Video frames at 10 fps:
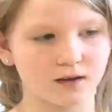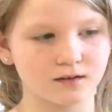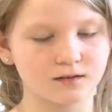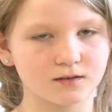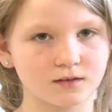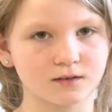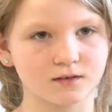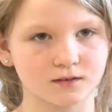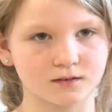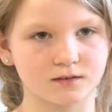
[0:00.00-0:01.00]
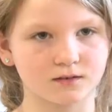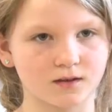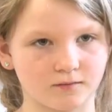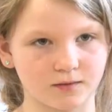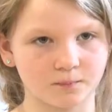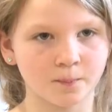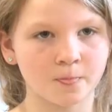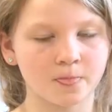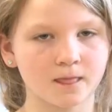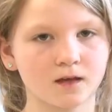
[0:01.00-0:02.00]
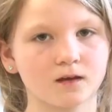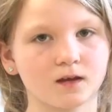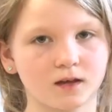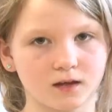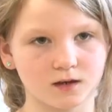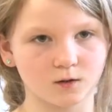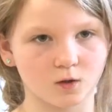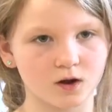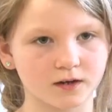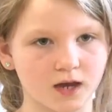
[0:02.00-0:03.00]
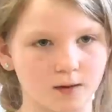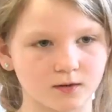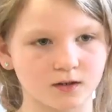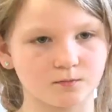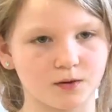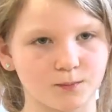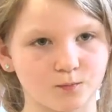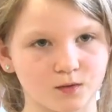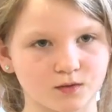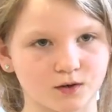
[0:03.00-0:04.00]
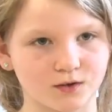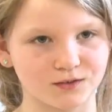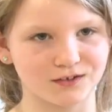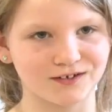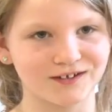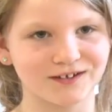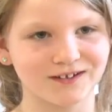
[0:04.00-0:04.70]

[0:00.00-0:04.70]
1867 in a log cabin in Pep, Wisconsin.